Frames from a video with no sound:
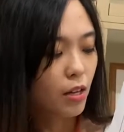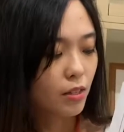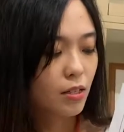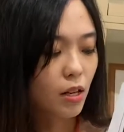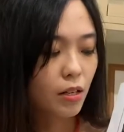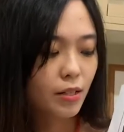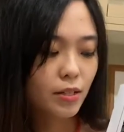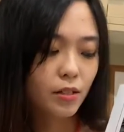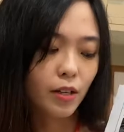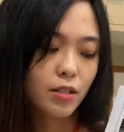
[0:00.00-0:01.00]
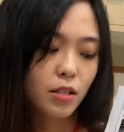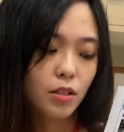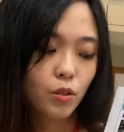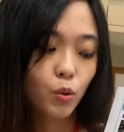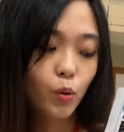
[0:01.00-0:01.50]
the salary starts at
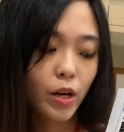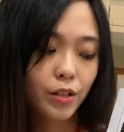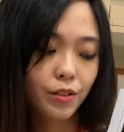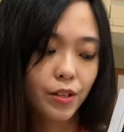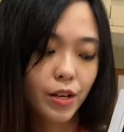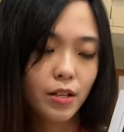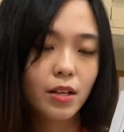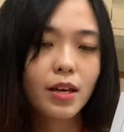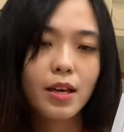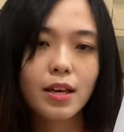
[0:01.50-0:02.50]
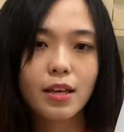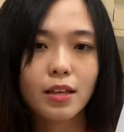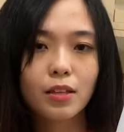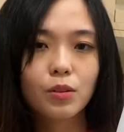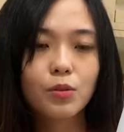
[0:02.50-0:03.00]

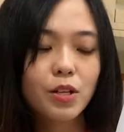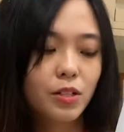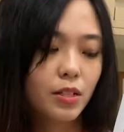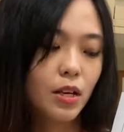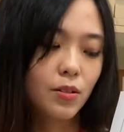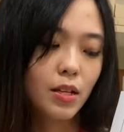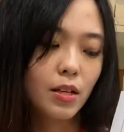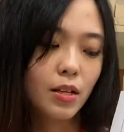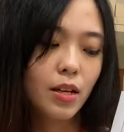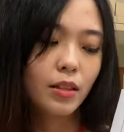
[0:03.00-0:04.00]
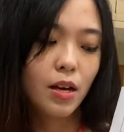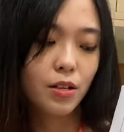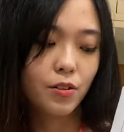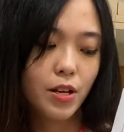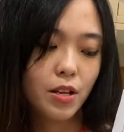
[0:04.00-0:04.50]

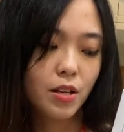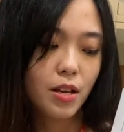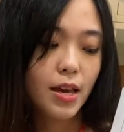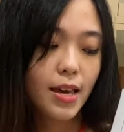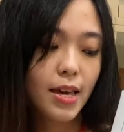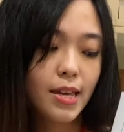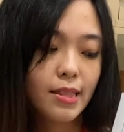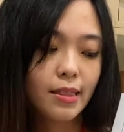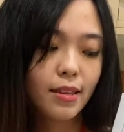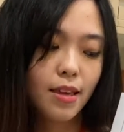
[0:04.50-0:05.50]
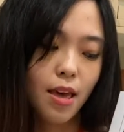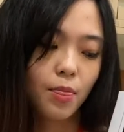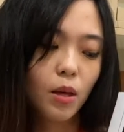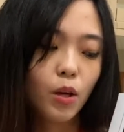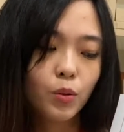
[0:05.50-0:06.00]
200,880 yen